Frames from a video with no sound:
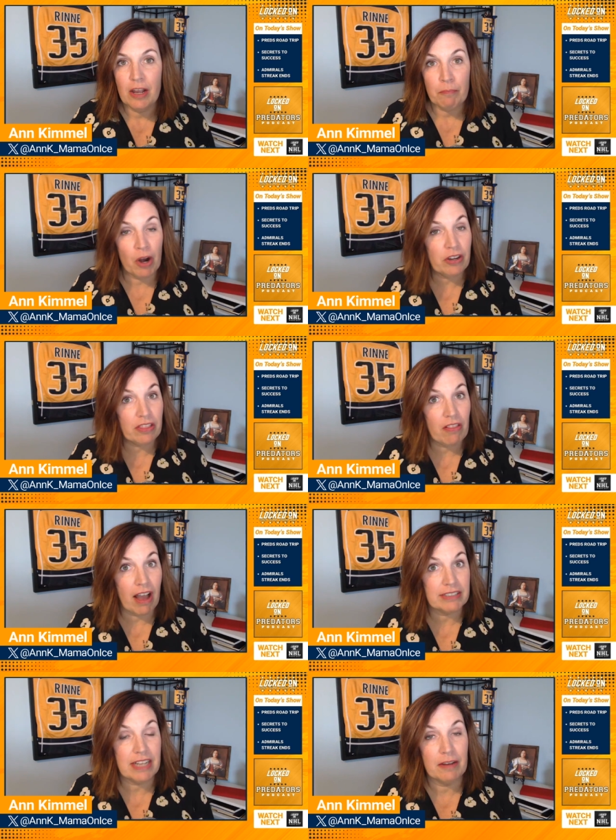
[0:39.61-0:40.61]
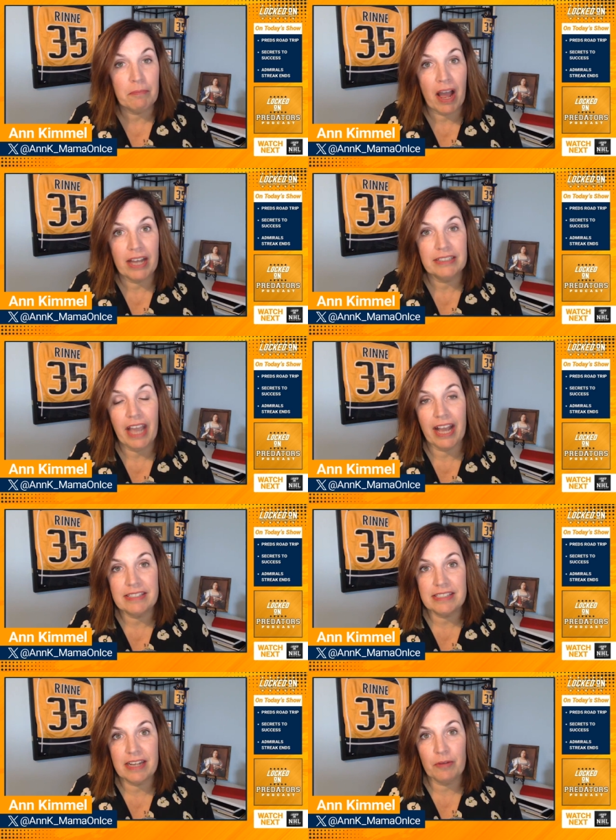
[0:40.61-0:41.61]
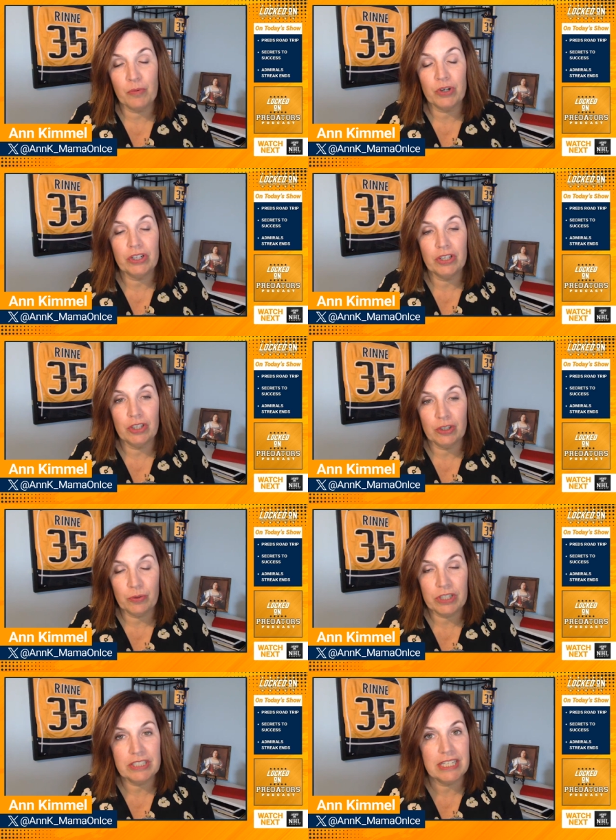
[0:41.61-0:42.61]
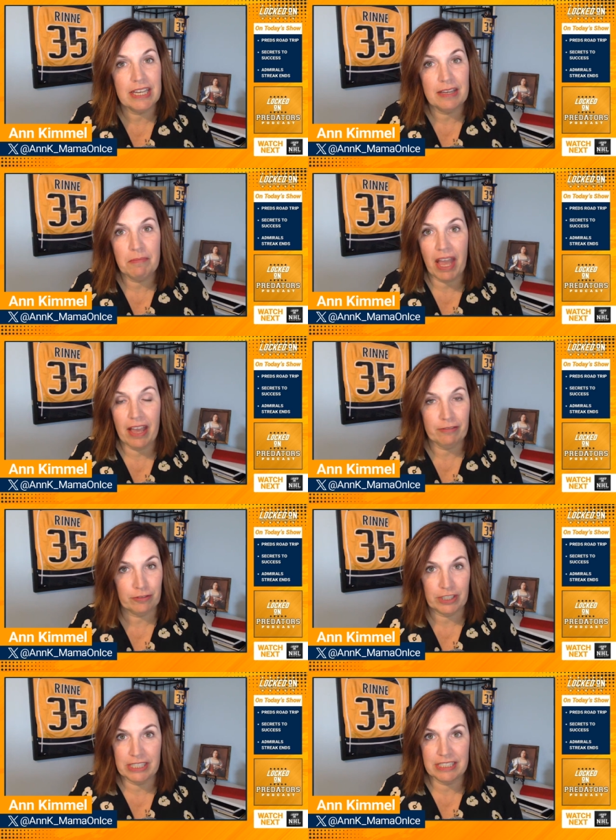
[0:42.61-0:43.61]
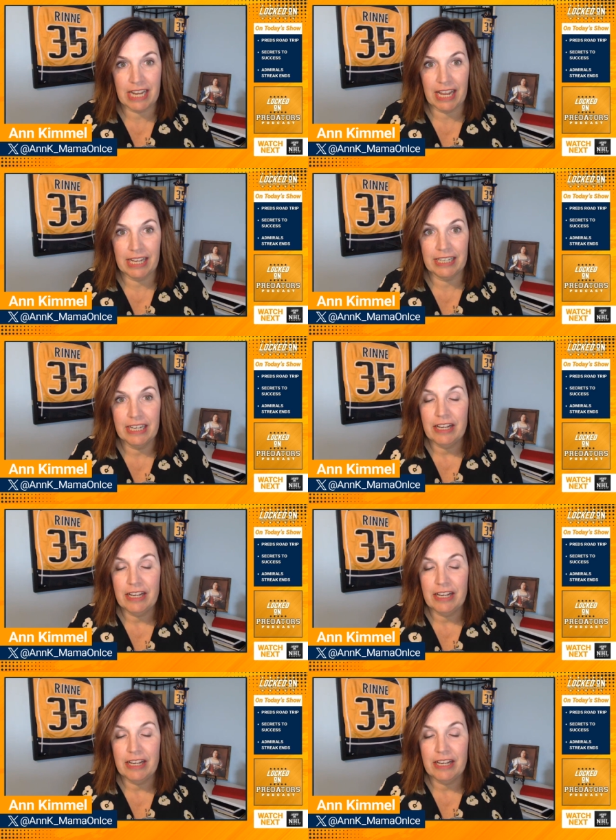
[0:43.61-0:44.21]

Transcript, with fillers: part of the Locked On Podcast Network, your team every day.